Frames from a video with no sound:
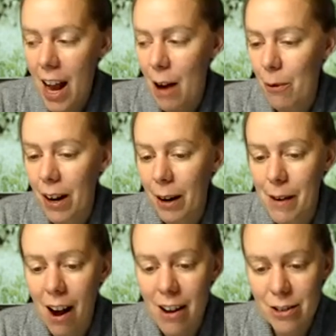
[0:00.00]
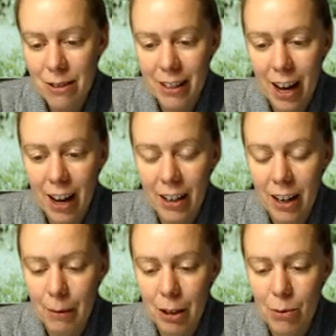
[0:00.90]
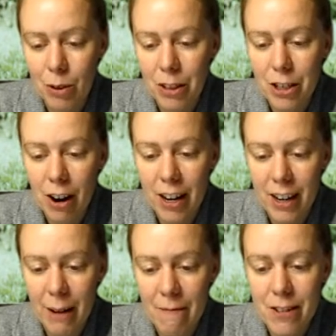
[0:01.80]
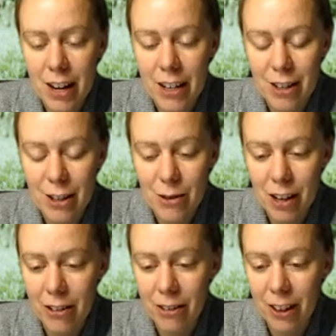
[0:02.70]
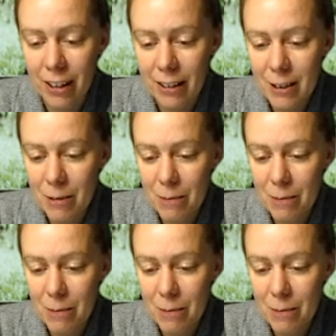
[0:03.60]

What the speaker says: And when I'm not doing that, I'm going to really try and emphasize those other things.